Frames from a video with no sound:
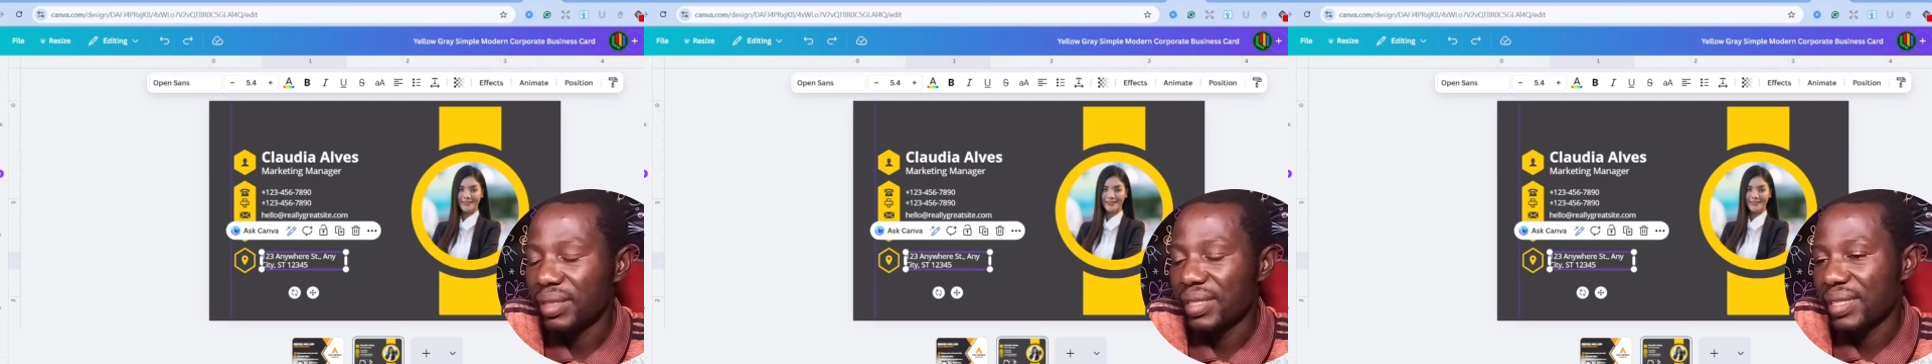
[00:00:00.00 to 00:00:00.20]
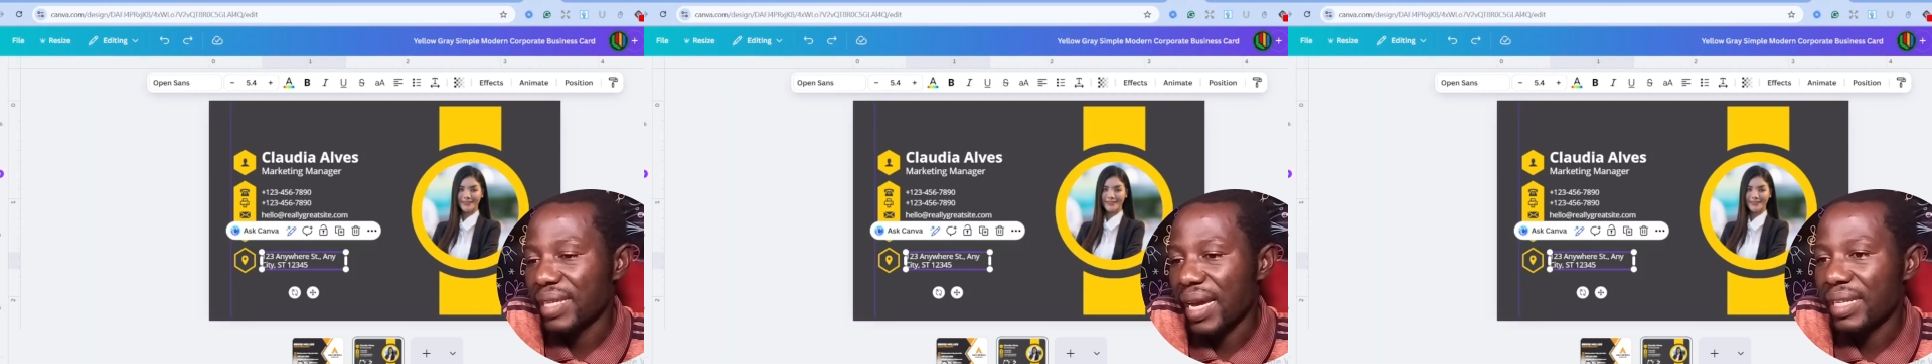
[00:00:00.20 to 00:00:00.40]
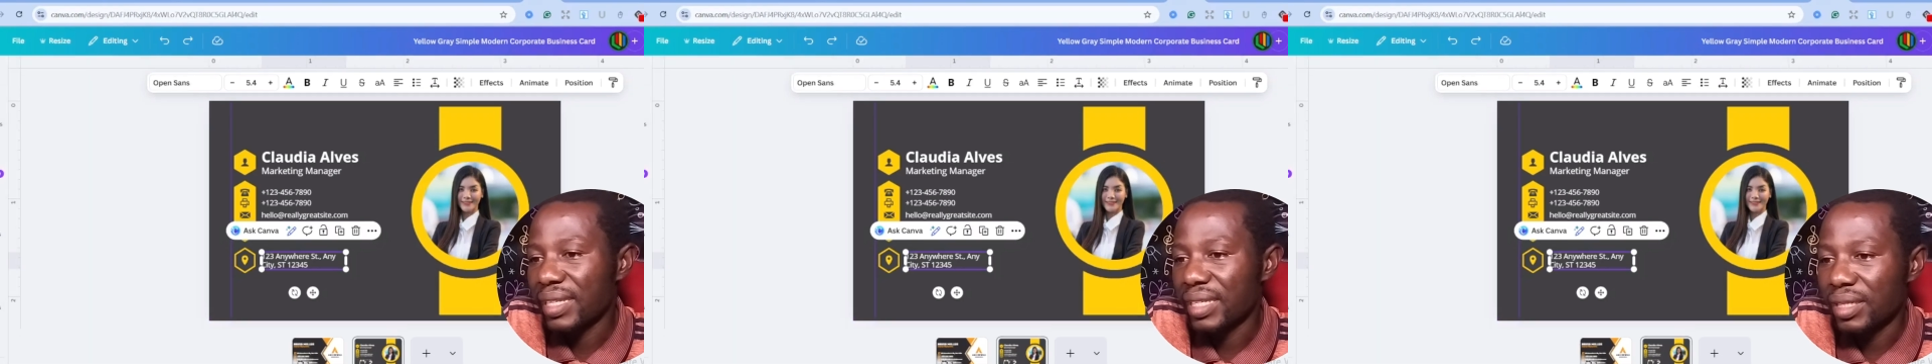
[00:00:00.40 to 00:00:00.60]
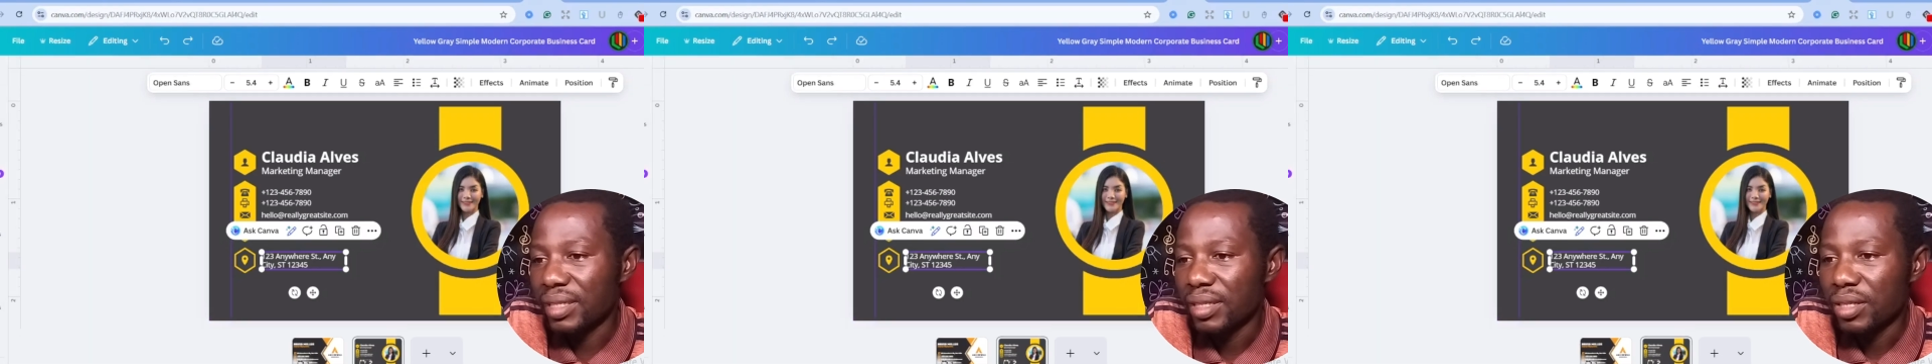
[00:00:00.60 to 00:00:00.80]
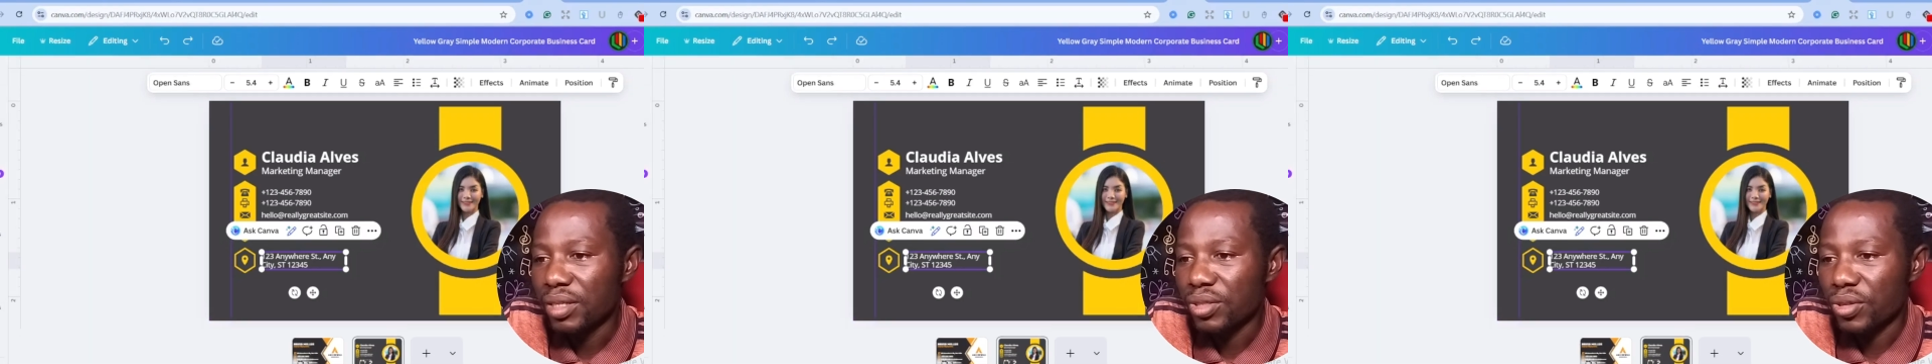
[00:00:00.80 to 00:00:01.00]

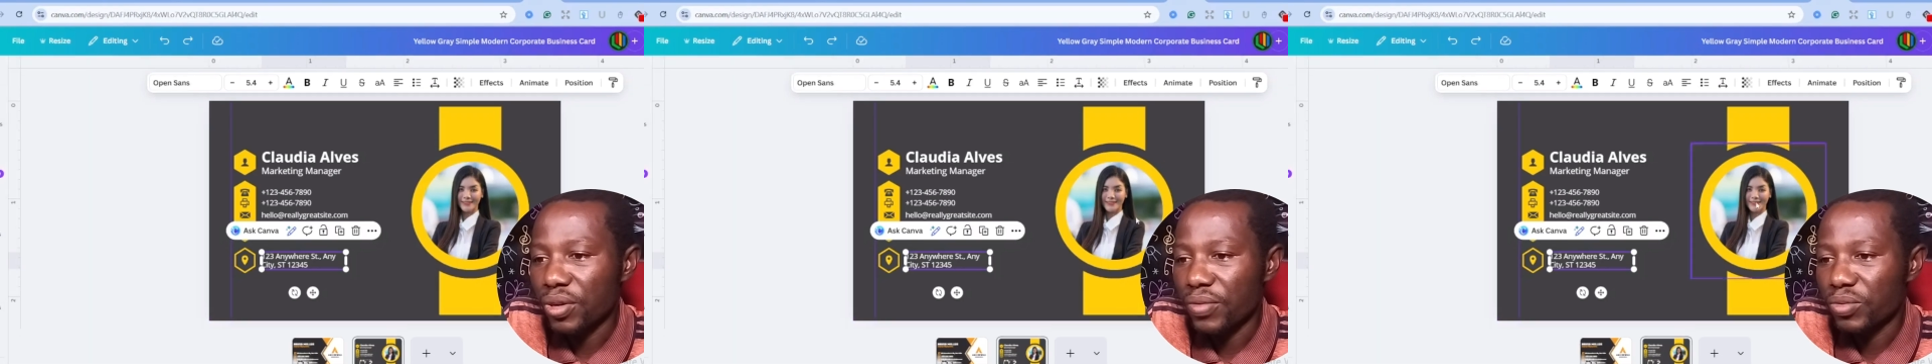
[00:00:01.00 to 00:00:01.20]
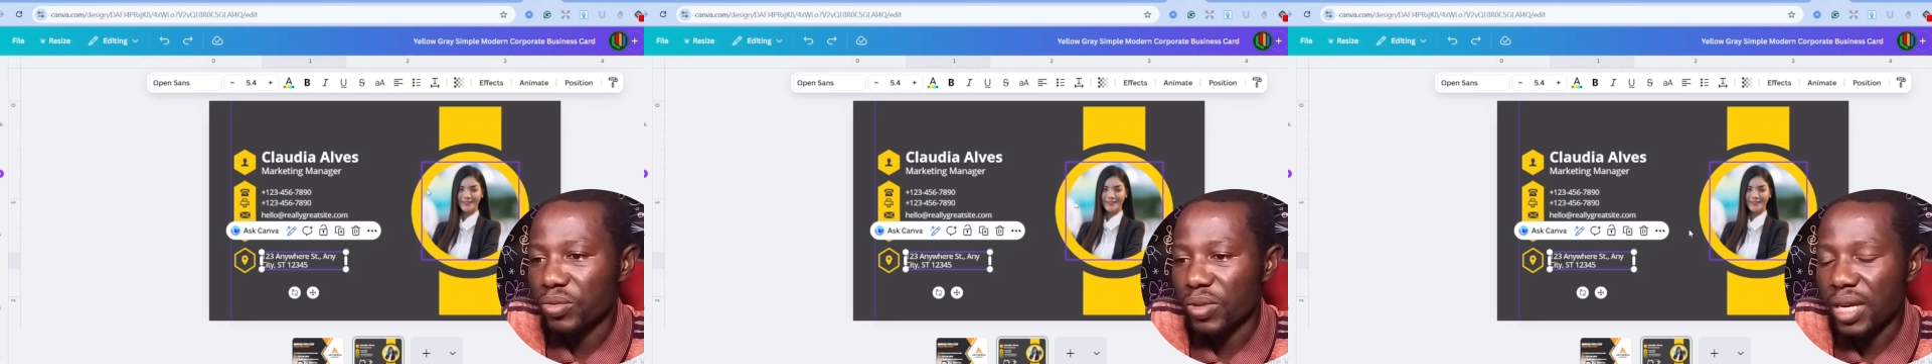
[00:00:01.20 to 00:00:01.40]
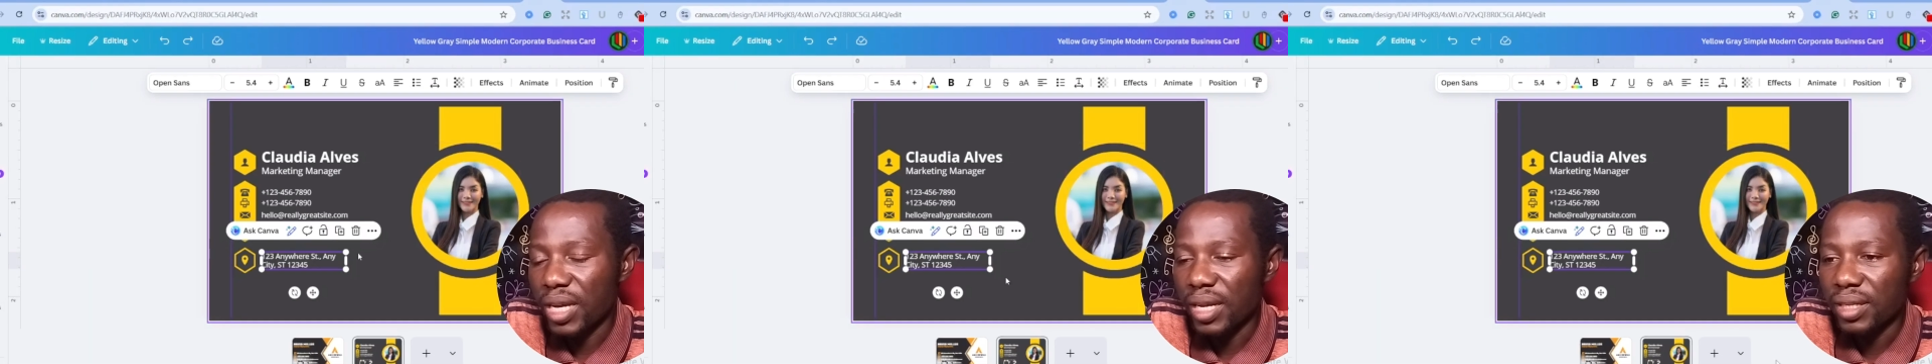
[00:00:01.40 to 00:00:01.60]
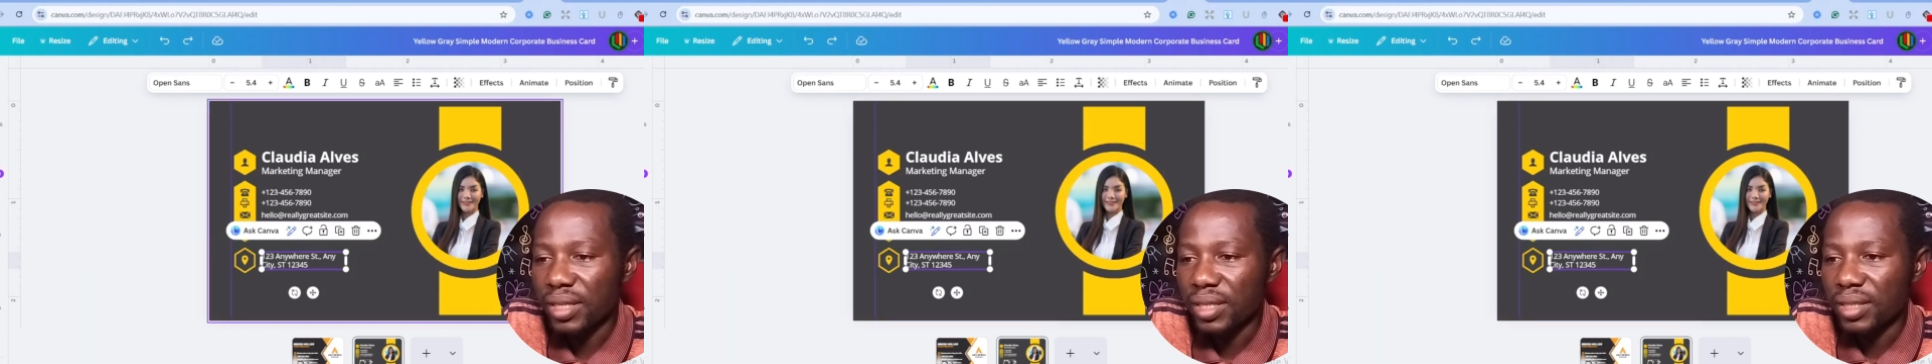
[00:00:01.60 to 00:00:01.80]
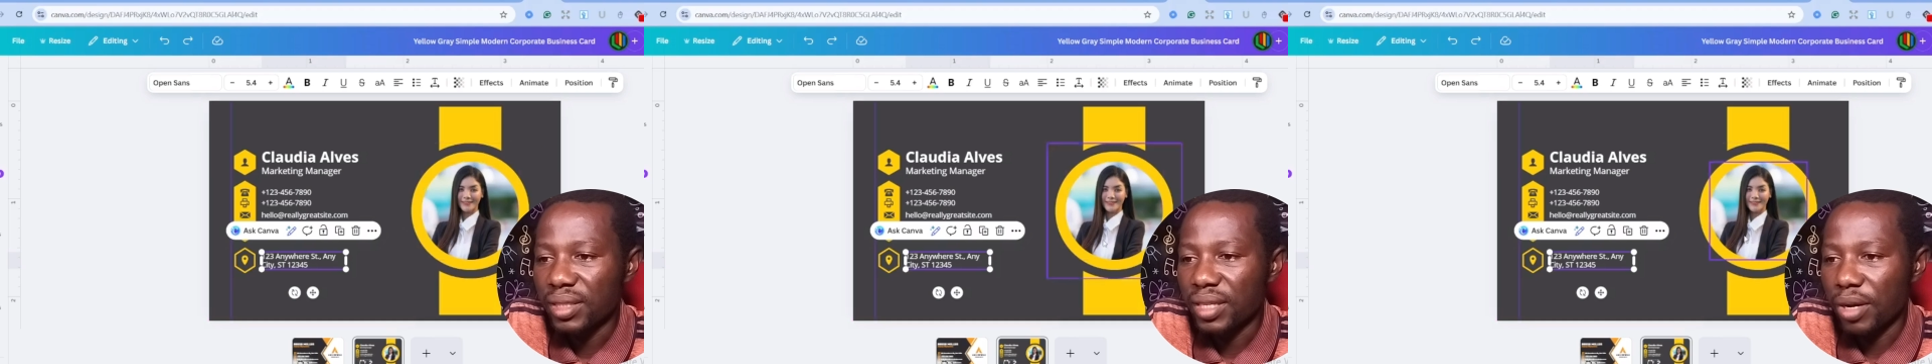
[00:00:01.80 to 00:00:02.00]
designing software